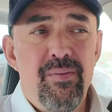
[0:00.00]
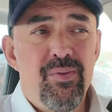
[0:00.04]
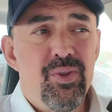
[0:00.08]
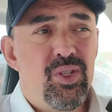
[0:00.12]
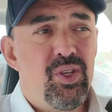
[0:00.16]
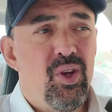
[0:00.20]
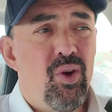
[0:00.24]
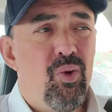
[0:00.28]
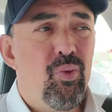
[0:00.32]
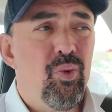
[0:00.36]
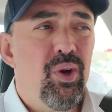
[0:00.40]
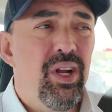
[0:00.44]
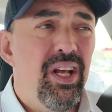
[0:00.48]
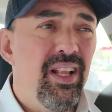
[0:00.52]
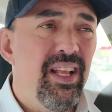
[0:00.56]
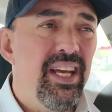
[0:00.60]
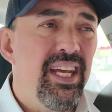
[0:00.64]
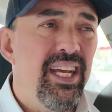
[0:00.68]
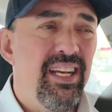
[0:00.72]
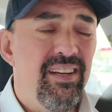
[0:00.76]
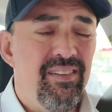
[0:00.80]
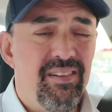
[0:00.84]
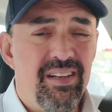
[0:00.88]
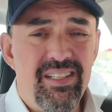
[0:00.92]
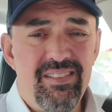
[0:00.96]
So
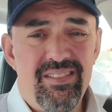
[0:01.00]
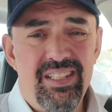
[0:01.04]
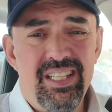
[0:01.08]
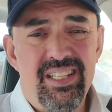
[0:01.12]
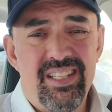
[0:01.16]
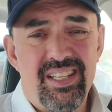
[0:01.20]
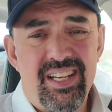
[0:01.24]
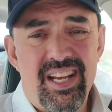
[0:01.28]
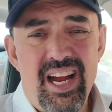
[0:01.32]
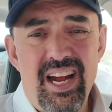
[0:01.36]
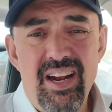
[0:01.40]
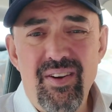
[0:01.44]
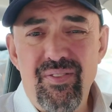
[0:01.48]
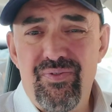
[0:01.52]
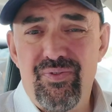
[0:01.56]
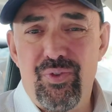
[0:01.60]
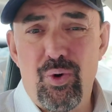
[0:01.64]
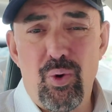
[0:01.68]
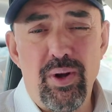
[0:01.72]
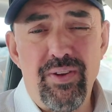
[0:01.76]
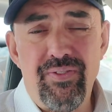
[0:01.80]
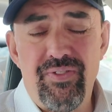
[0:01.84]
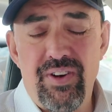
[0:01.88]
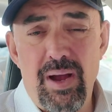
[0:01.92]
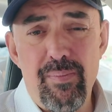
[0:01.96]
really, it's kind of
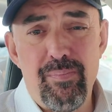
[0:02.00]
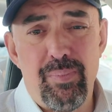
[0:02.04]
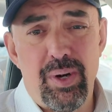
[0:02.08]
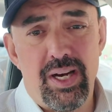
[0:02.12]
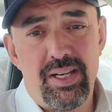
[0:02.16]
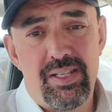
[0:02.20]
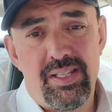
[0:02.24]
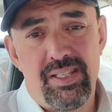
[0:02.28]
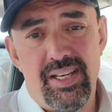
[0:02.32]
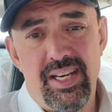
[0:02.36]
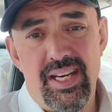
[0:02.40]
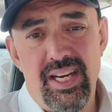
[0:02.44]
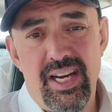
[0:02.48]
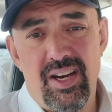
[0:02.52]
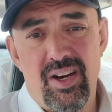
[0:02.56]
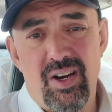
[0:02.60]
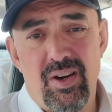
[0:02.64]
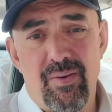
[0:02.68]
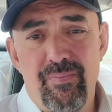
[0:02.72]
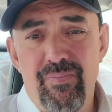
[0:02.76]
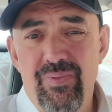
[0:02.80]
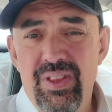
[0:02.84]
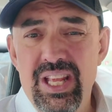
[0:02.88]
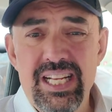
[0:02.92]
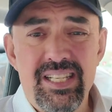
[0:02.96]
$45 a
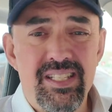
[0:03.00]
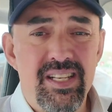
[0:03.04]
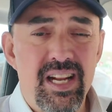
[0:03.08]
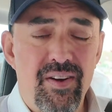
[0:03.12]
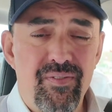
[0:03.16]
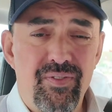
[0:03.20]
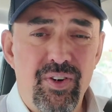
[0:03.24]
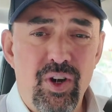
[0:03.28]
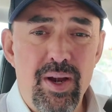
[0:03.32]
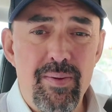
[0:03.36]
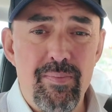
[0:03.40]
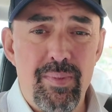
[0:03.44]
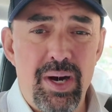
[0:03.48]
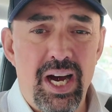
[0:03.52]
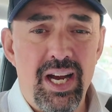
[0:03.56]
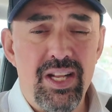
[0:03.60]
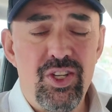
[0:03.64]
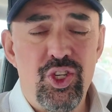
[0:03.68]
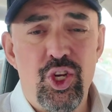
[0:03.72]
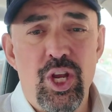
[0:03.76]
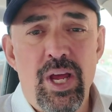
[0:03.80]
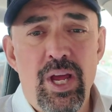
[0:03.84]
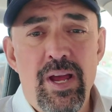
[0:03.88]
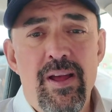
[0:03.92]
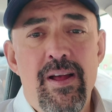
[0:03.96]
year. That's not very
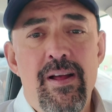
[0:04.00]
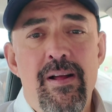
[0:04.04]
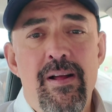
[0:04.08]
much.